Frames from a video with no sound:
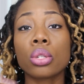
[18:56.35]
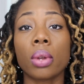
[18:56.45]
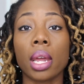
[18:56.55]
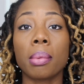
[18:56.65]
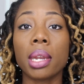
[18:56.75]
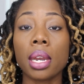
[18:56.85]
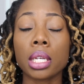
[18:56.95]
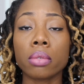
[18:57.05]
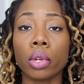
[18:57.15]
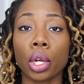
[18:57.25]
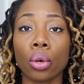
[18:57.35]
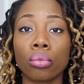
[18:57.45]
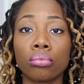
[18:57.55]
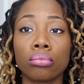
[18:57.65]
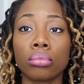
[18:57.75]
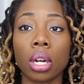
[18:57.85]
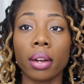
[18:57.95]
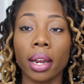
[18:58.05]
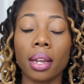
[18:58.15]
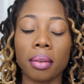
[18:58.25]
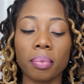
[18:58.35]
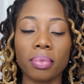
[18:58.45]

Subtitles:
So that'll be the next video. All right,